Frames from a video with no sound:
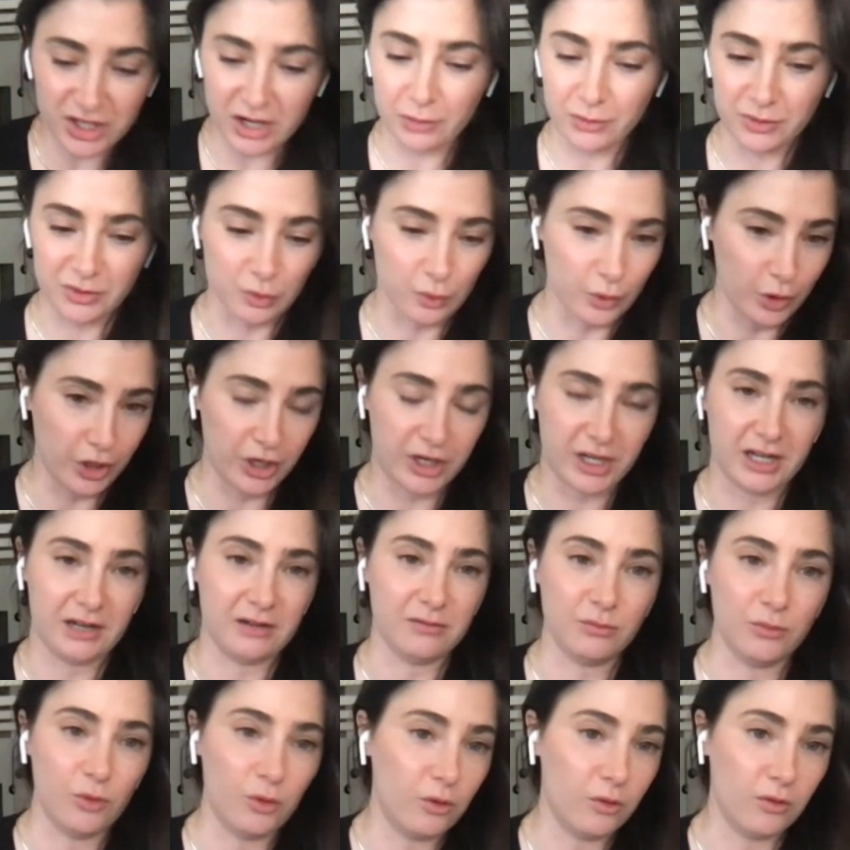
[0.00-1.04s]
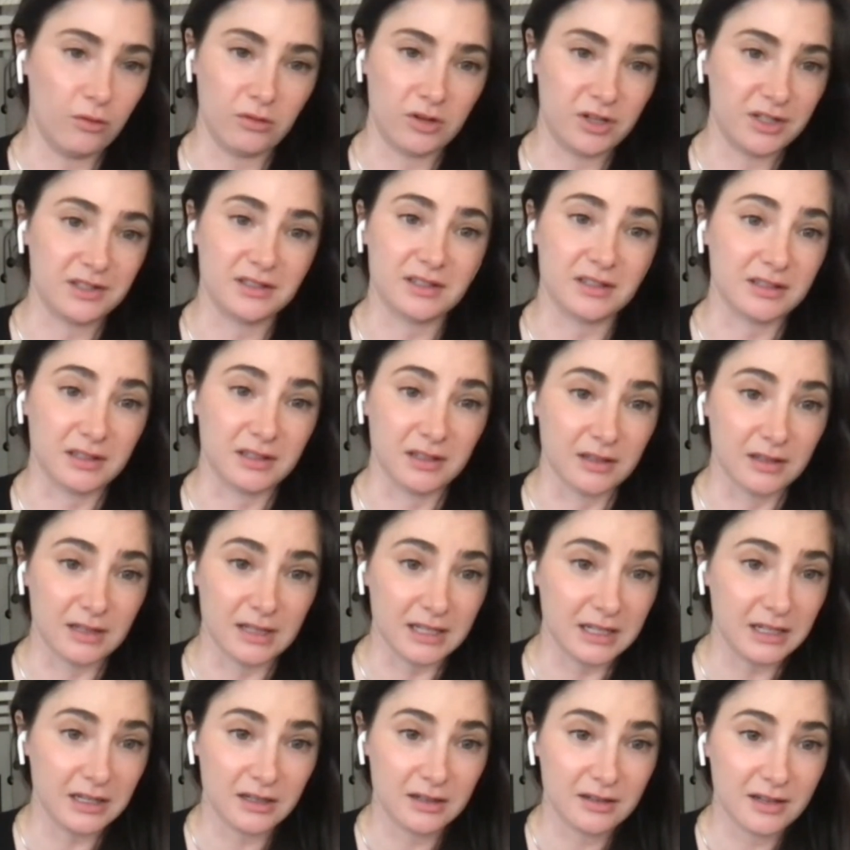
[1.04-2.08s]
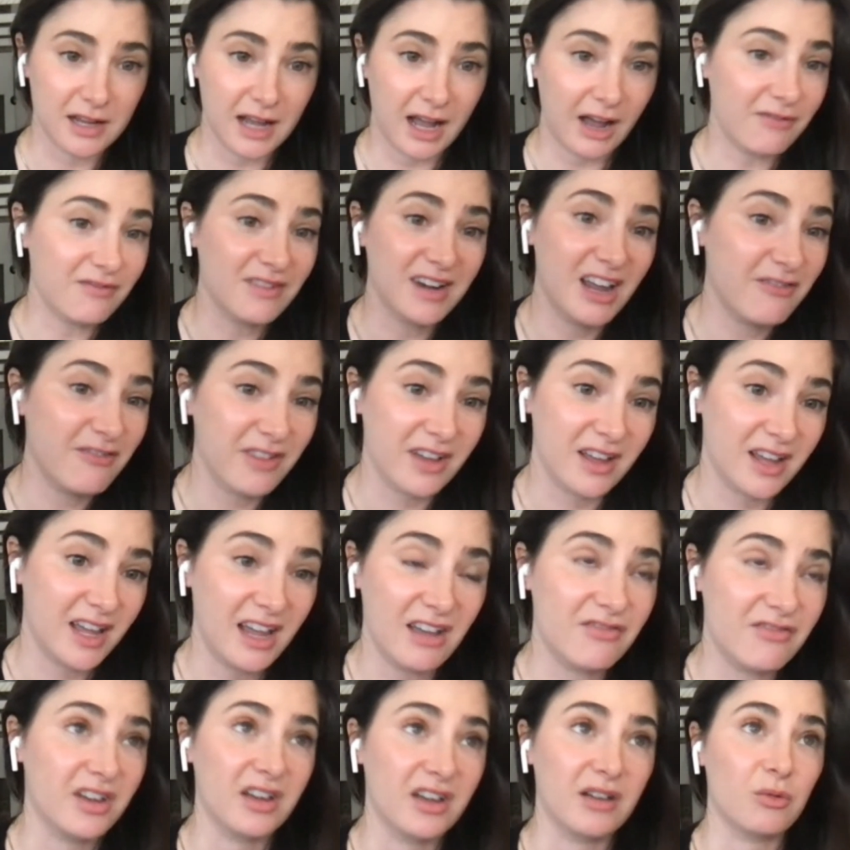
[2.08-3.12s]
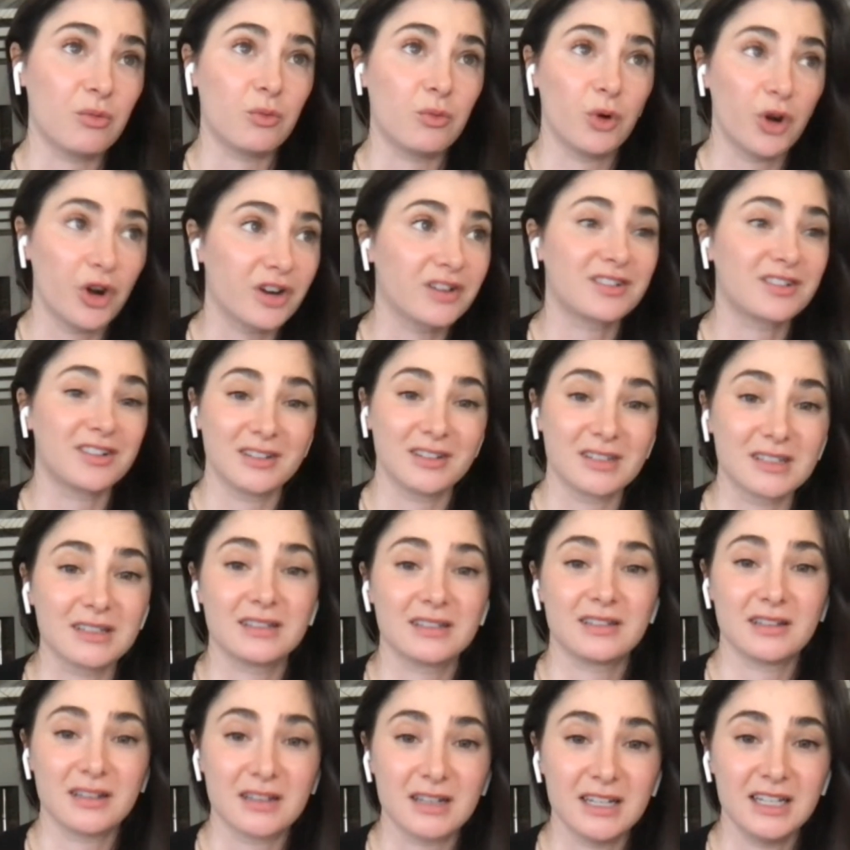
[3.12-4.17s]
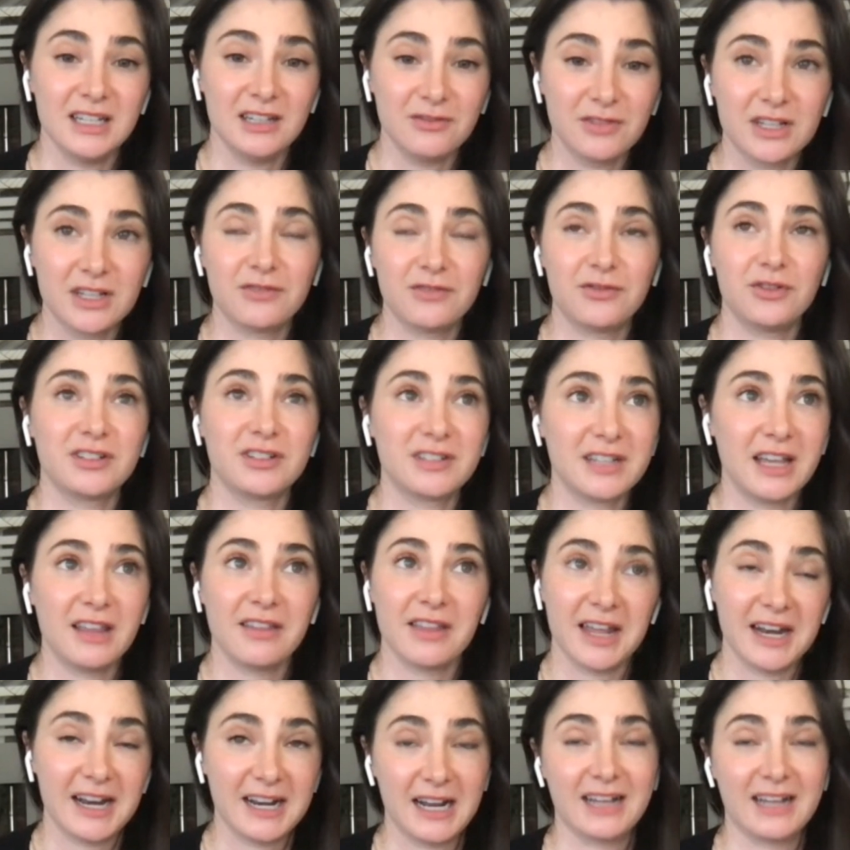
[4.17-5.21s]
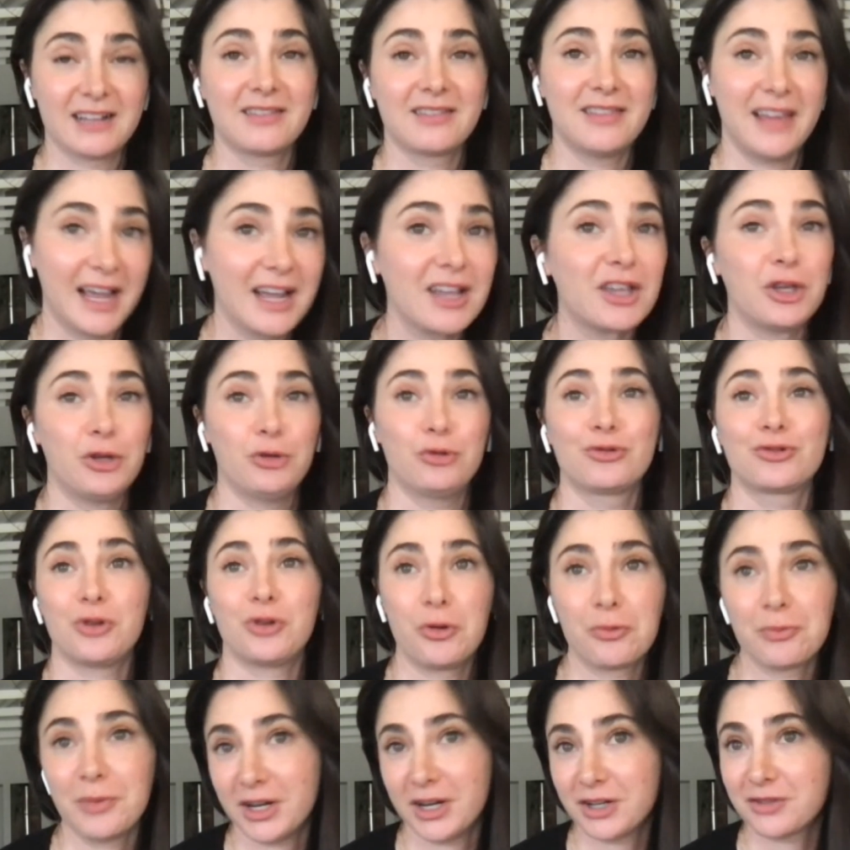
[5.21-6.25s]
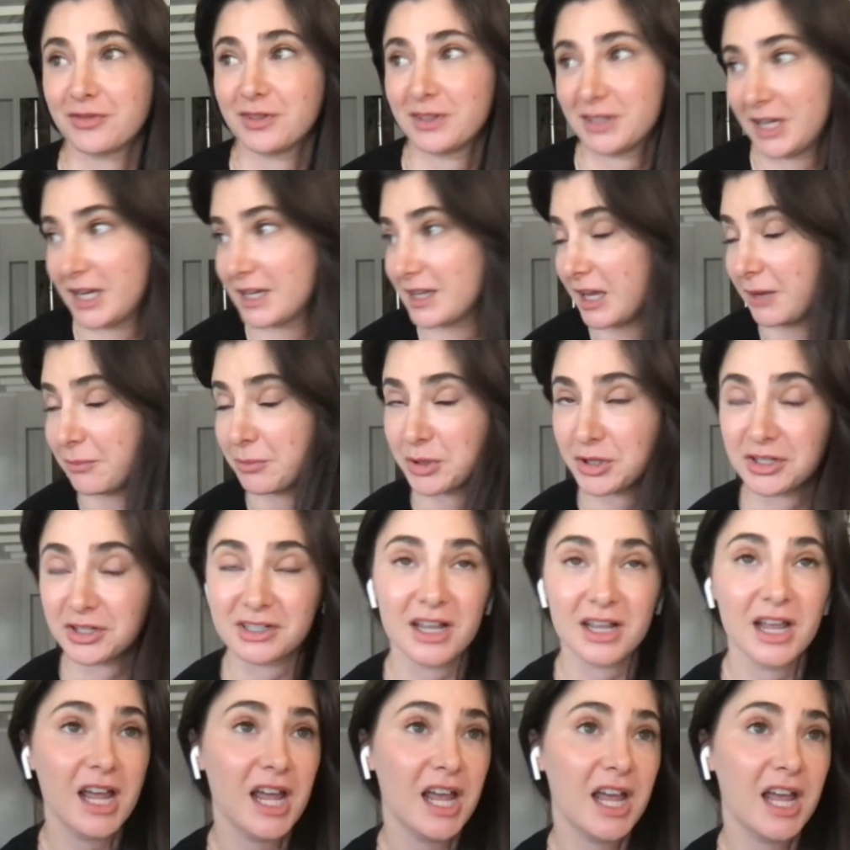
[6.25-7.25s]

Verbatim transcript: i was working more consistently i've never ever worked consistently even if you say that and i thank you so much for saying that because